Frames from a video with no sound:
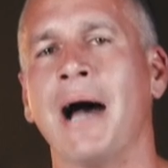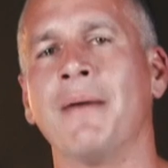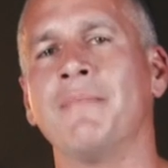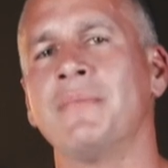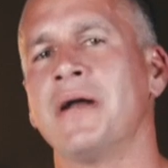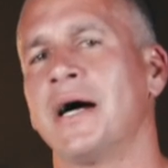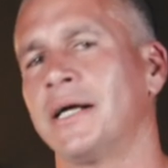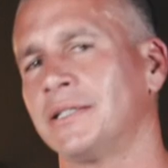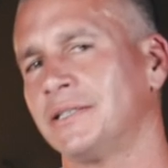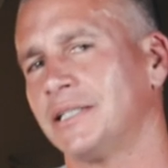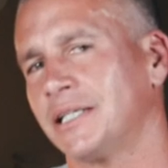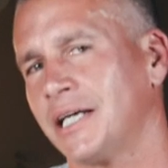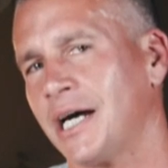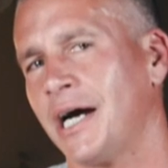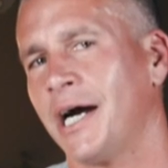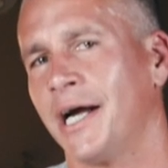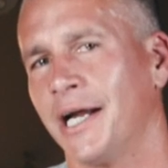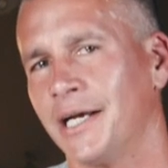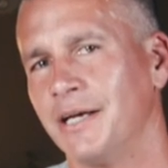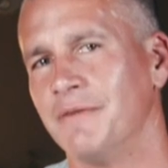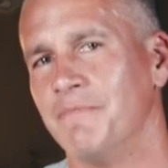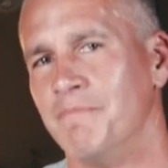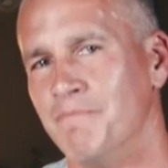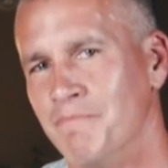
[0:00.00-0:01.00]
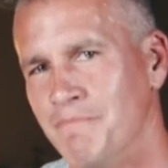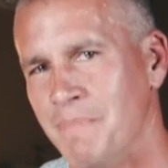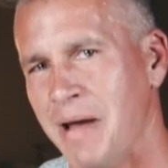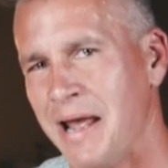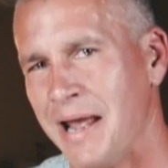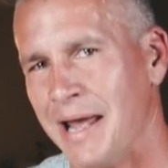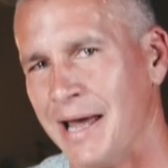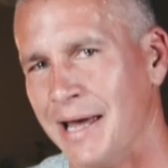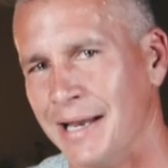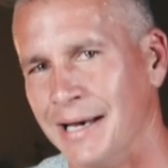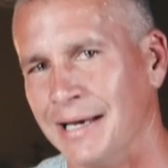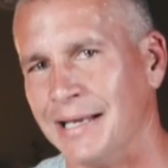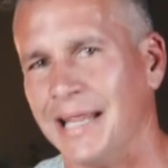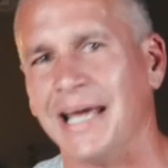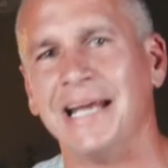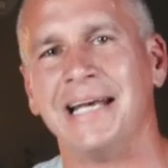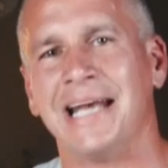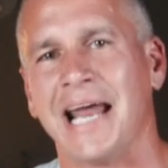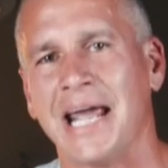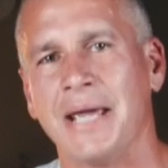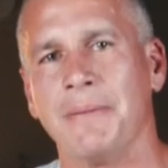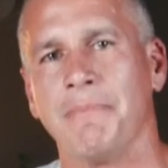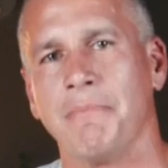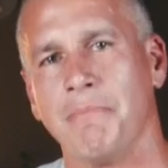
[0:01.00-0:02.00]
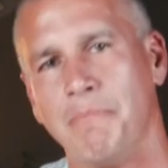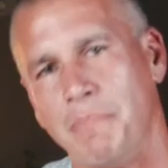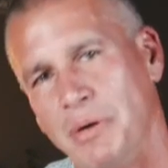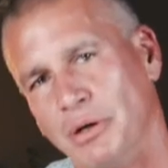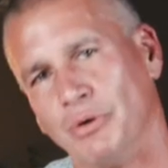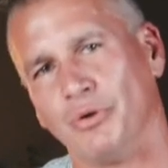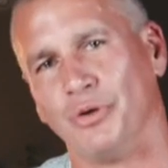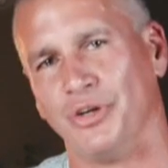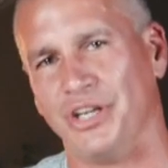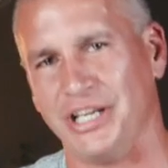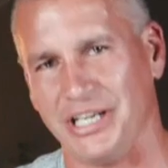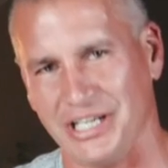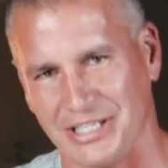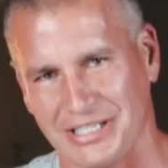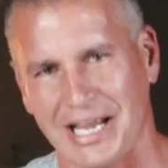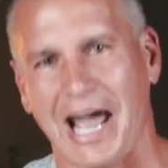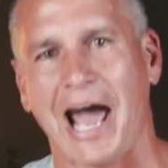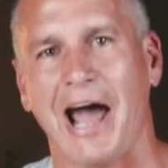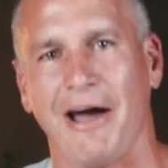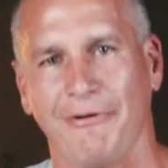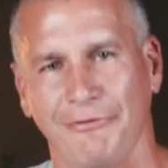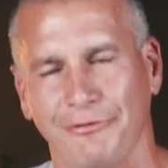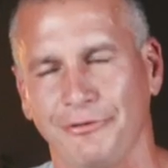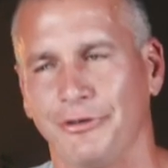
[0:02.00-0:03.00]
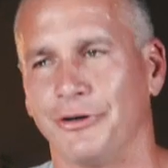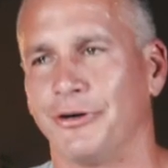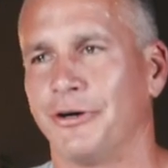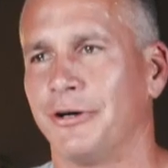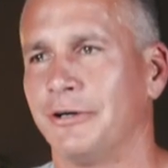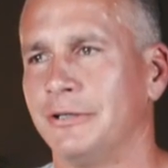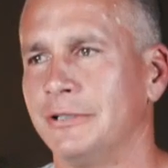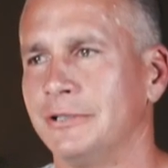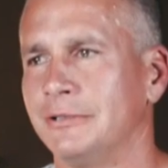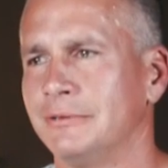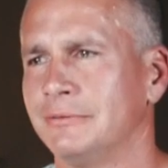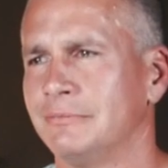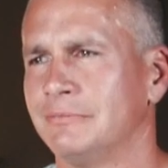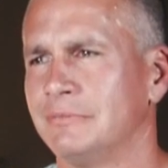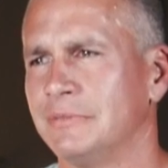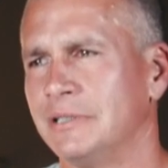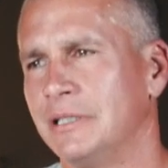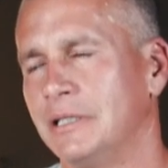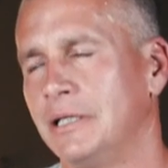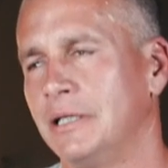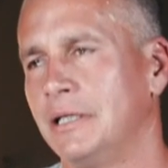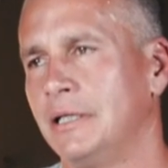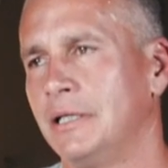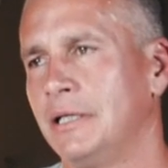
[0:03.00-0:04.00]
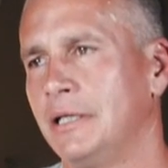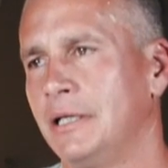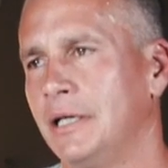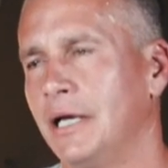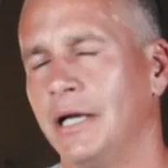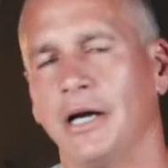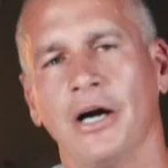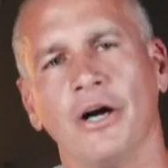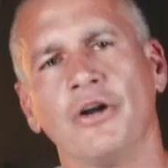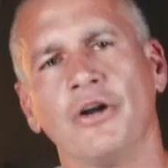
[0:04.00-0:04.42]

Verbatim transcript: I'm not the kind of man they name buildings after. And